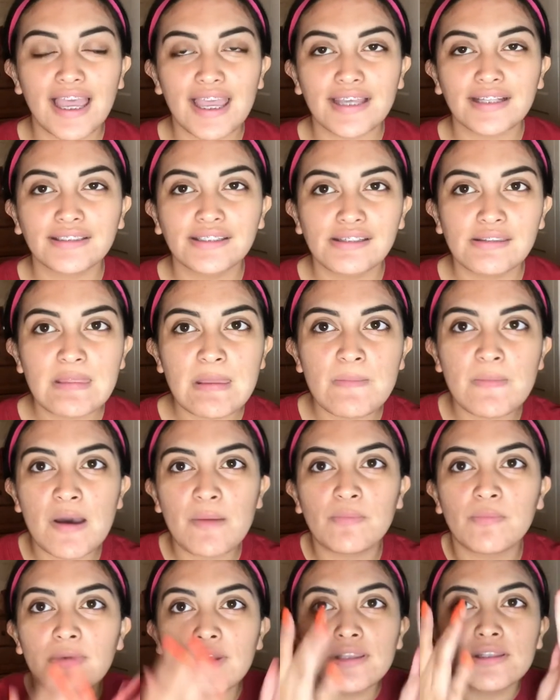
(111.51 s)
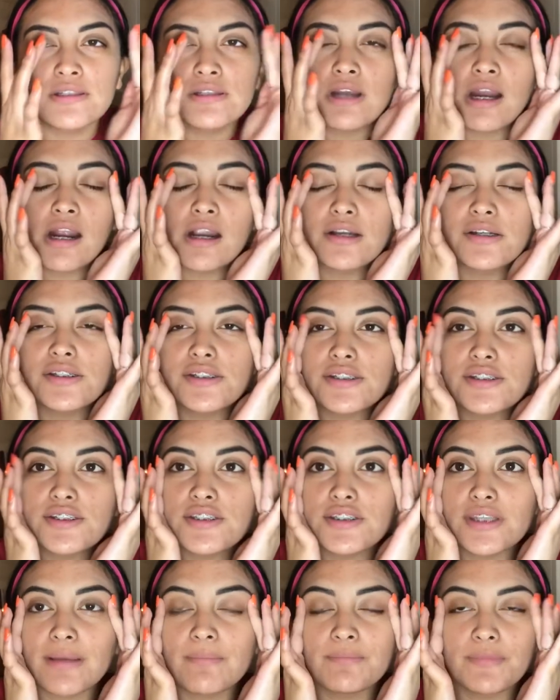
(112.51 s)
I cleaned them up with Tarte
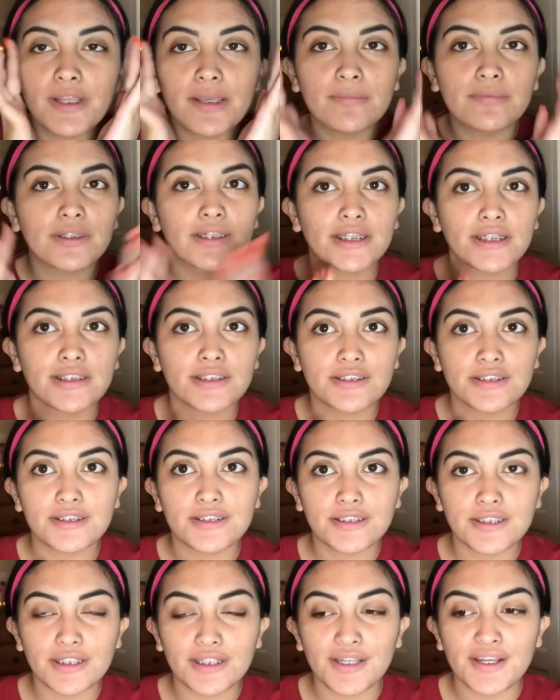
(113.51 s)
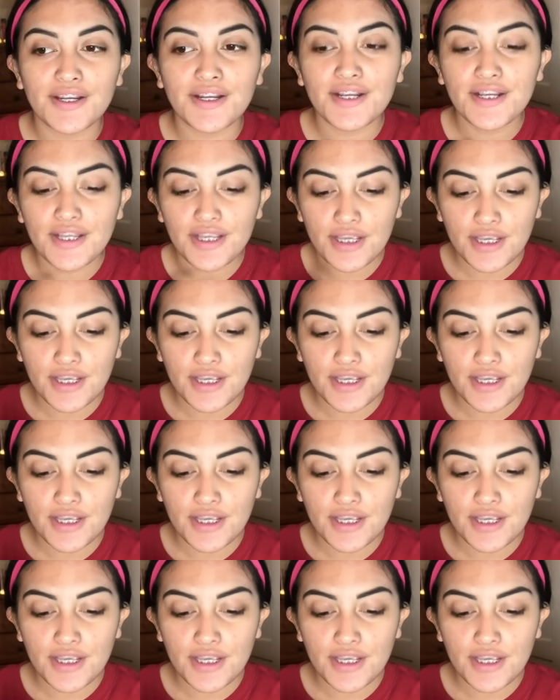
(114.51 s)
Shape Tape Concealer.